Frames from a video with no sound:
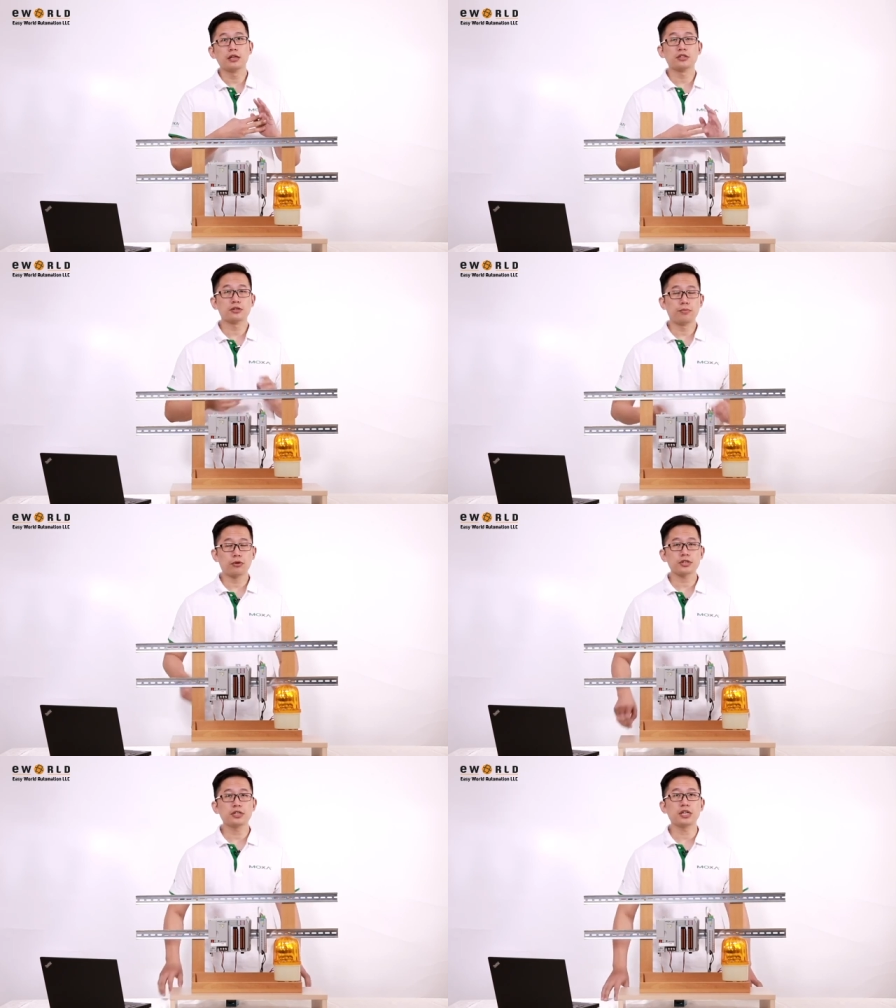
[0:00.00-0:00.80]
to
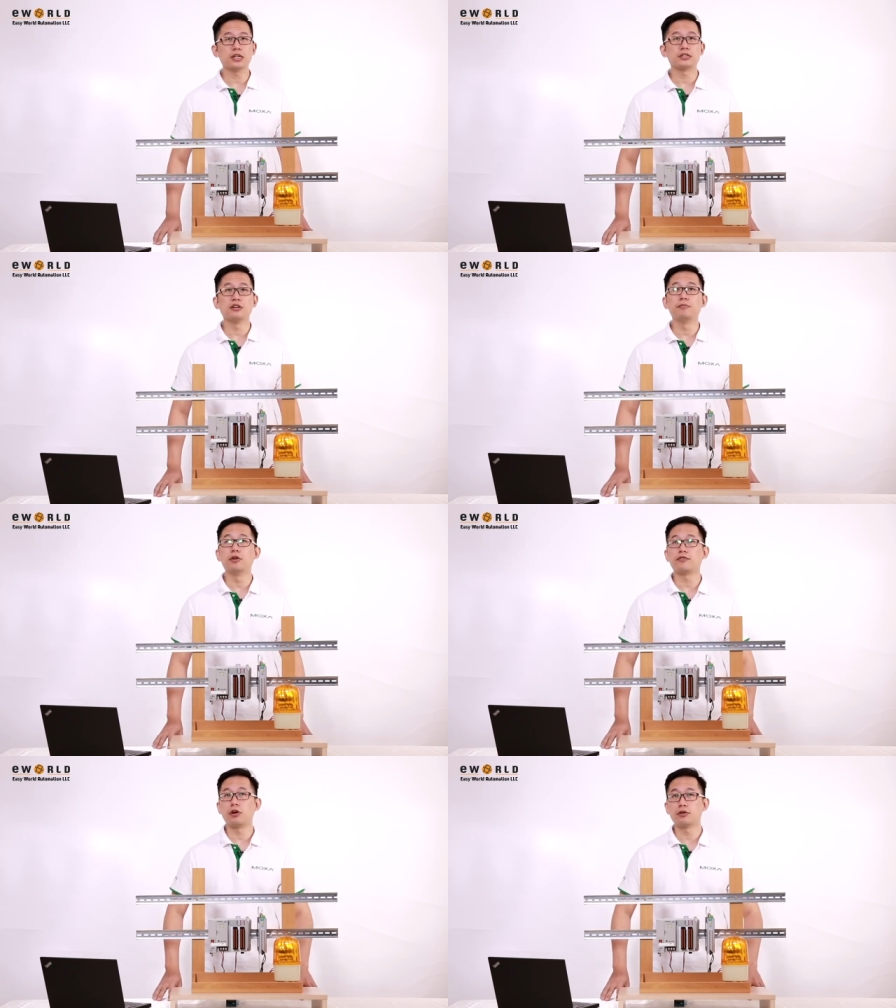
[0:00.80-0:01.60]
support the needs of
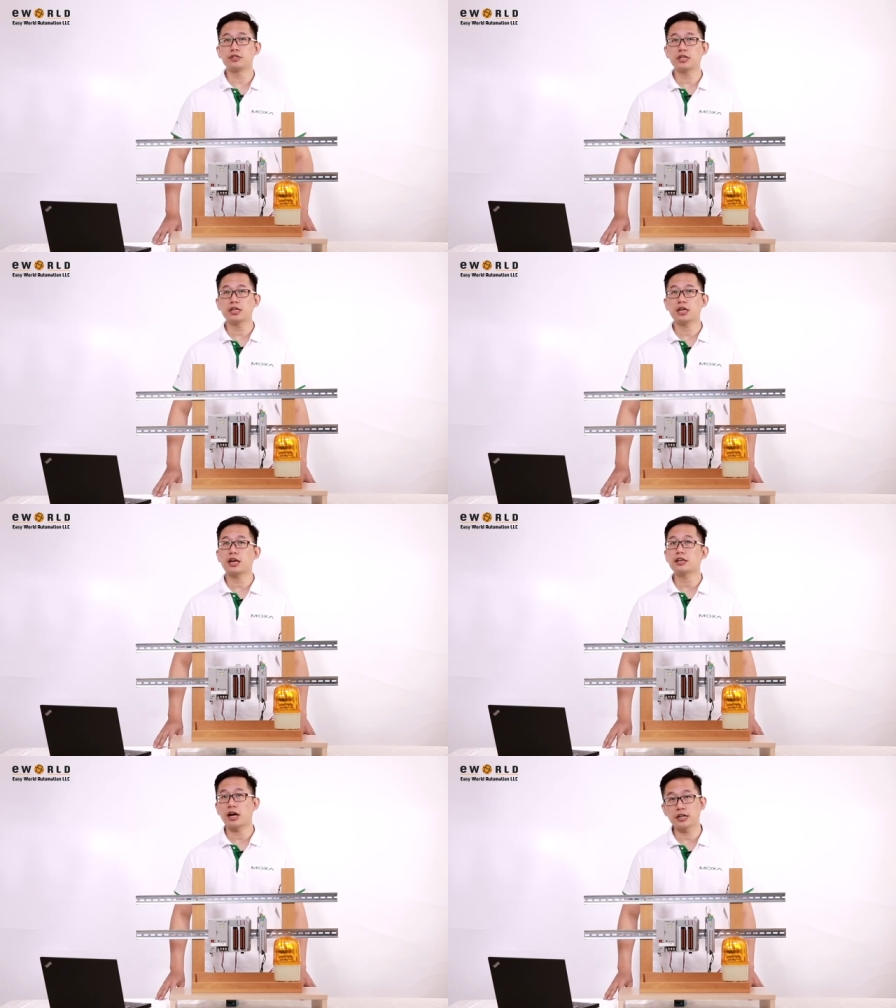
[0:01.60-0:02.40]
both OT
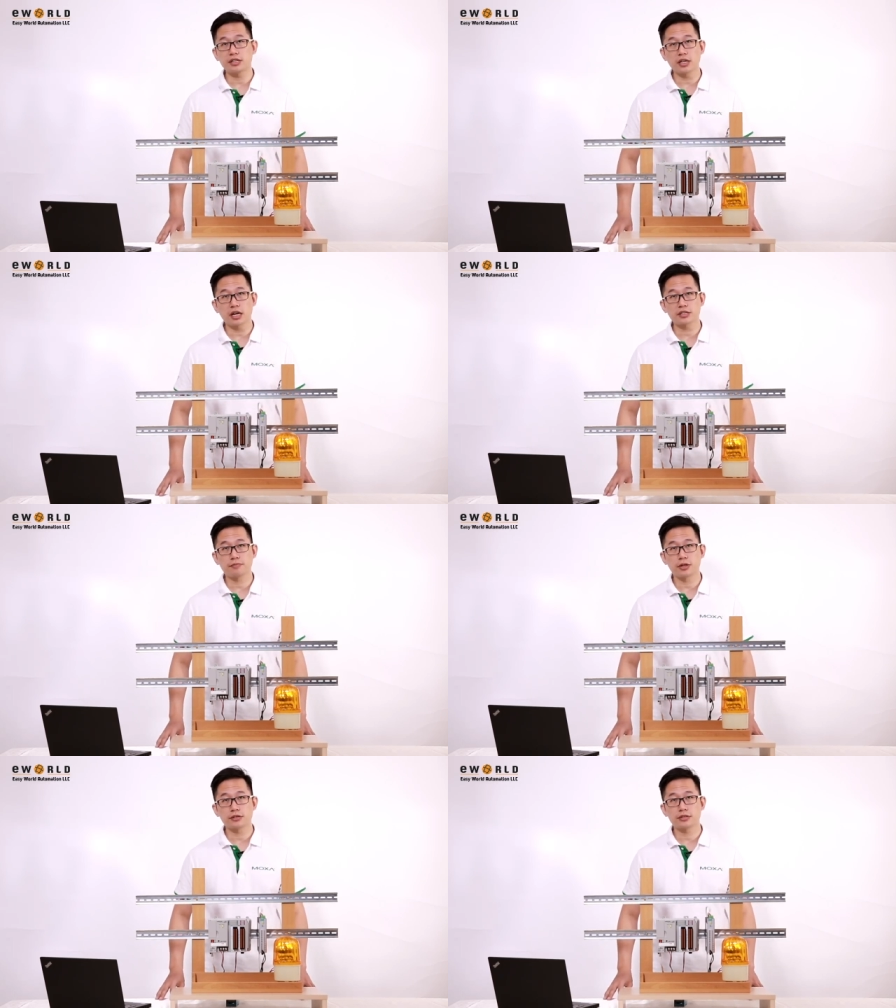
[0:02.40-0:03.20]
and IT
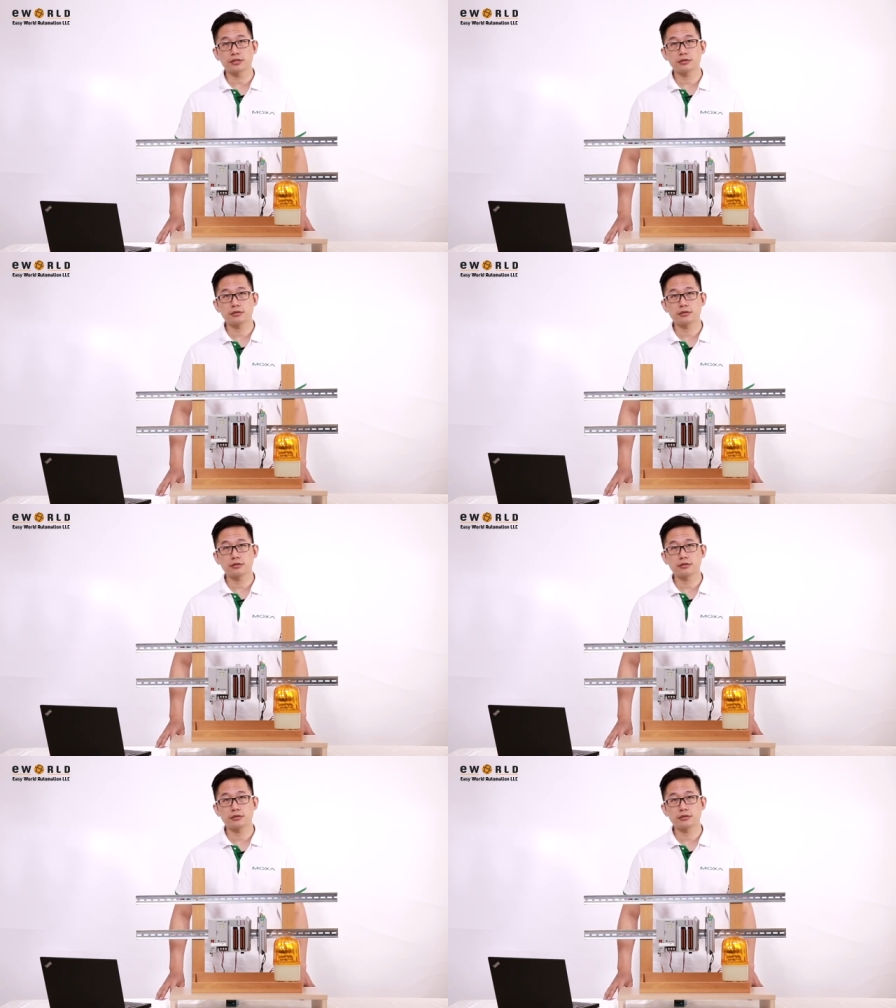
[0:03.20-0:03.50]
experts.